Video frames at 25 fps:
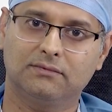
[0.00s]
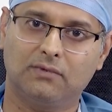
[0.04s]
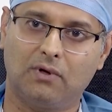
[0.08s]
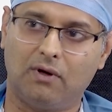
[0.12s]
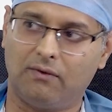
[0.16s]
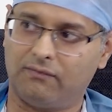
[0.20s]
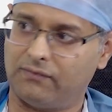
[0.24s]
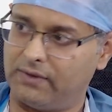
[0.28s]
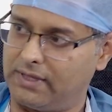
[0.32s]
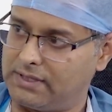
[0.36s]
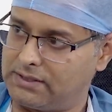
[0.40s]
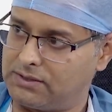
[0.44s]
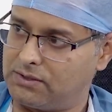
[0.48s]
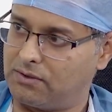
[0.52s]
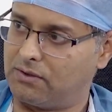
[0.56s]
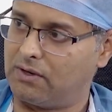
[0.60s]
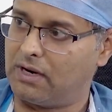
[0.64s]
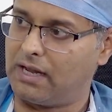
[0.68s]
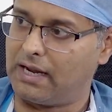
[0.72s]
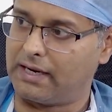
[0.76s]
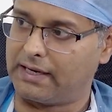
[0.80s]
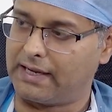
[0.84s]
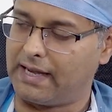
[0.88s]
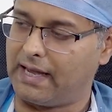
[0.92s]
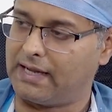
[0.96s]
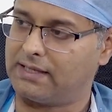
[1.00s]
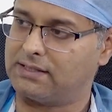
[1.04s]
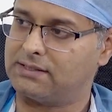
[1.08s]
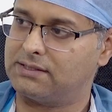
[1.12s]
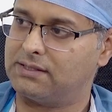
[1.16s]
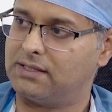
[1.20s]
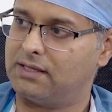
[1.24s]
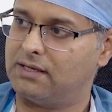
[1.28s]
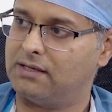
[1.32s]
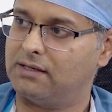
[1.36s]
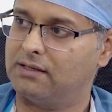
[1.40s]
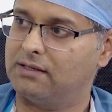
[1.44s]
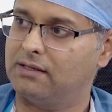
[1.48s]
of testicular
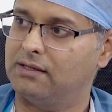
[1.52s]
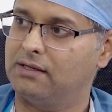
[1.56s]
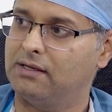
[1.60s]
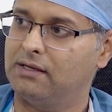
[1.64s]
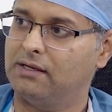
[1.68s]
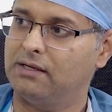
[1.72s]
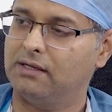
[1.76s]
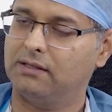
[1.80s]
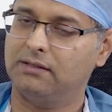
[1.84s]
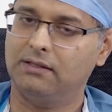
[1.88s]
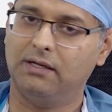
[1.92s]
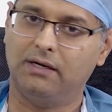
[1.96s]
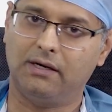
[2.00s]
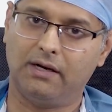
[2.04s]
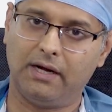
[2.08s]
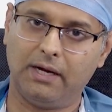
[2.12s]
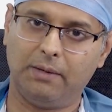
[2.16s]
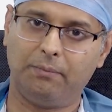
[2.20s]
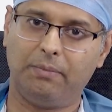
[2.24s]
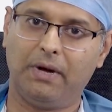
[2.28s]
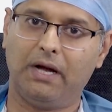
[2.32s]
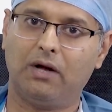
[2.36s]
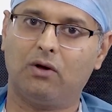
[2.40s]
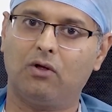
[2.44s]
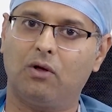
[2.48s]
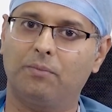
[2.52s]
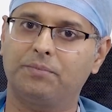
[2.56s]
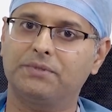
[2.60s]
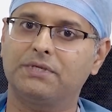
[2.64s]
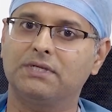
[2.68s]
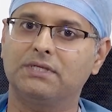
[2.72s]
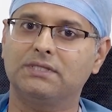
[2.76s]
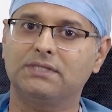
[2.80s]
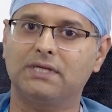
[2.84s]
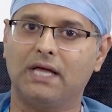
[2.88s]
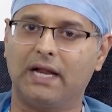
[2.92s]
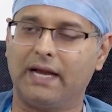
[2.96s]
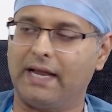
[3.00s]
cancer, the treatment
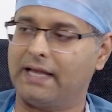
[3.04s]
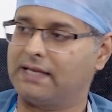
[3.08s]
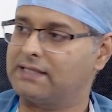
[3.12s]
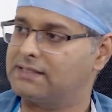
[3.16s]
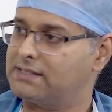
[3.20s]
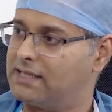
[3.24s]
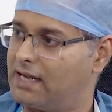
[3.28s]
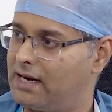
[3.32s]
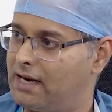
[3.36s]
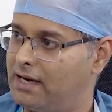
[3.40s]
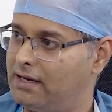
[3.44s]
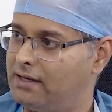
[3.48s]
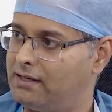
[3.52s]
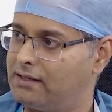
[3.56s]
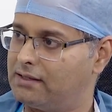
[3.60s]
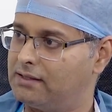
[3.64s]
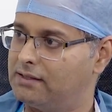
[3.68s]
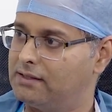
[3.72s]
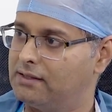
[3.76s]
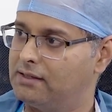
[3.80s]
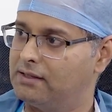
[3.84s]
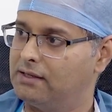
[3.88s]
options are excellent